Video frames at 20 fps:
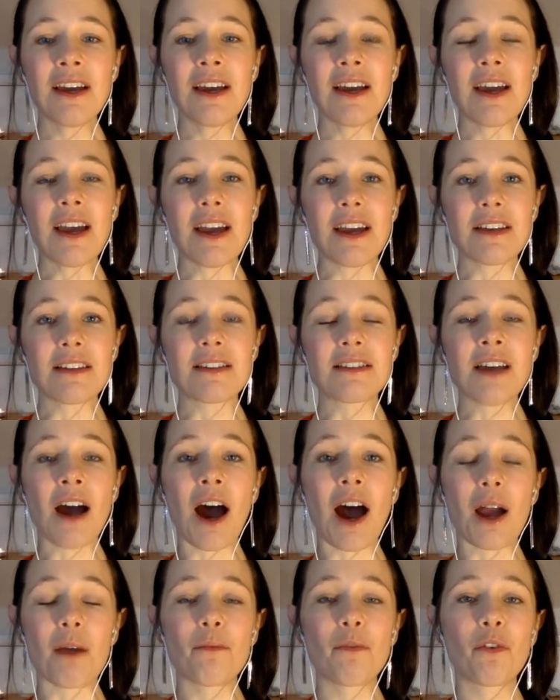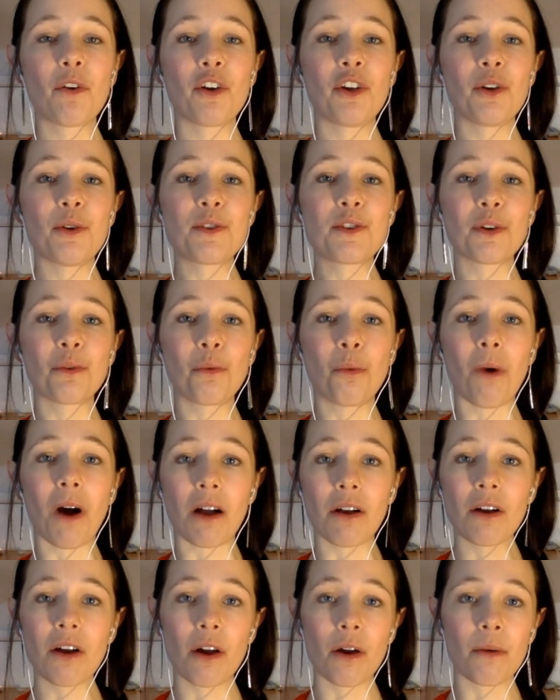It is time for you to
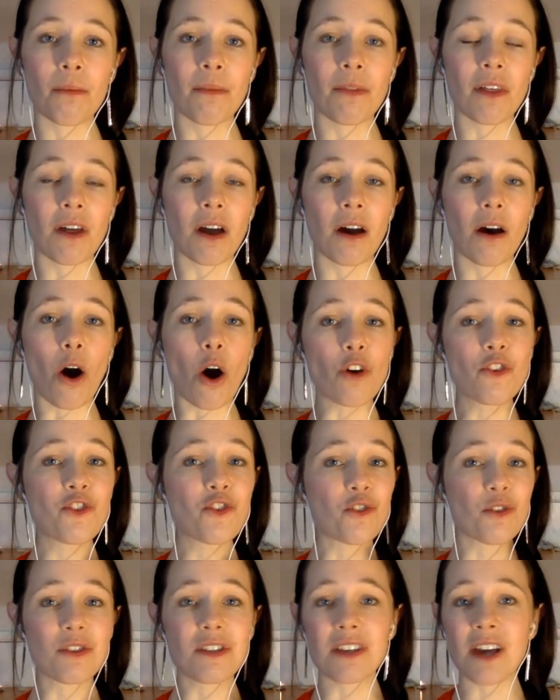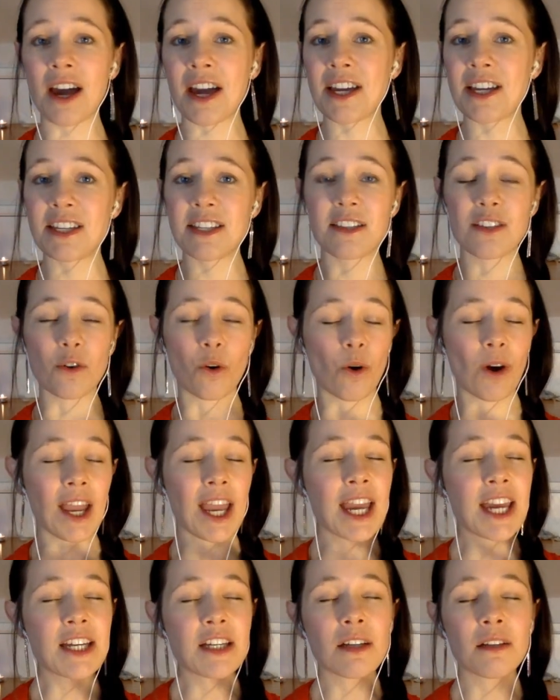welcome the ostracized or
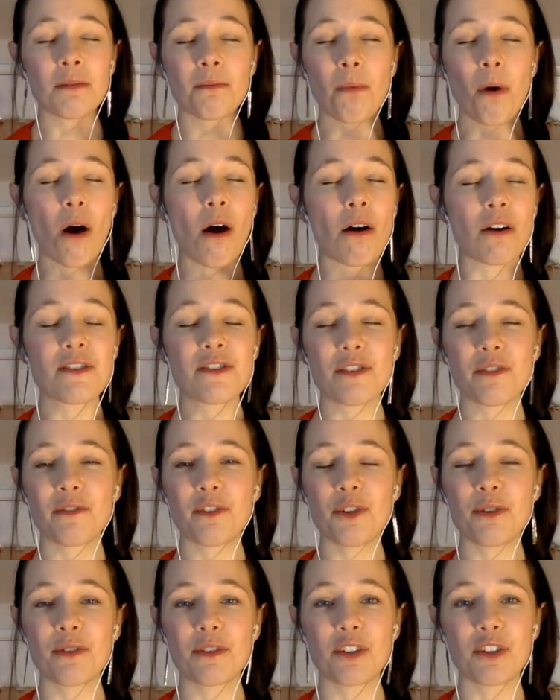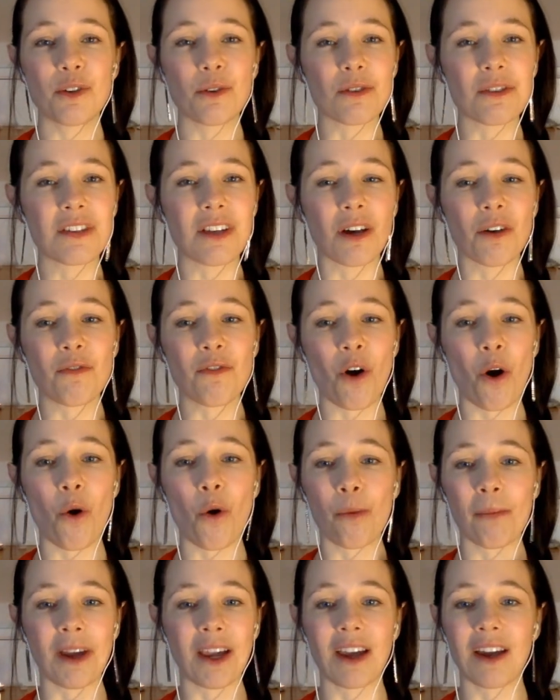hidden parts of yourself
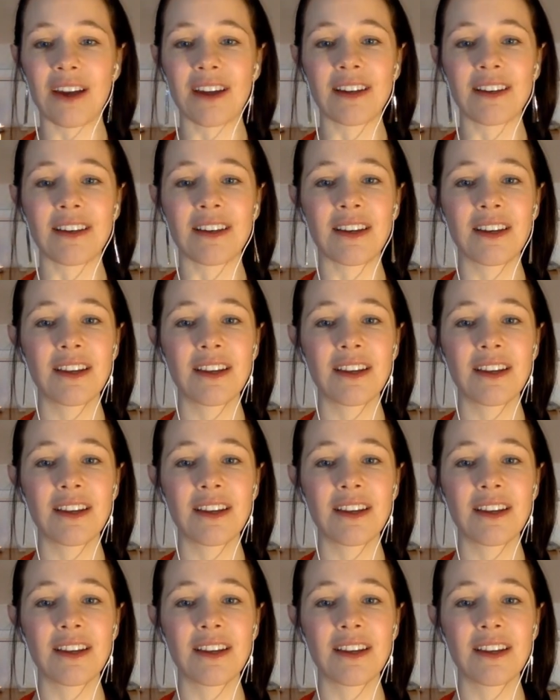home again.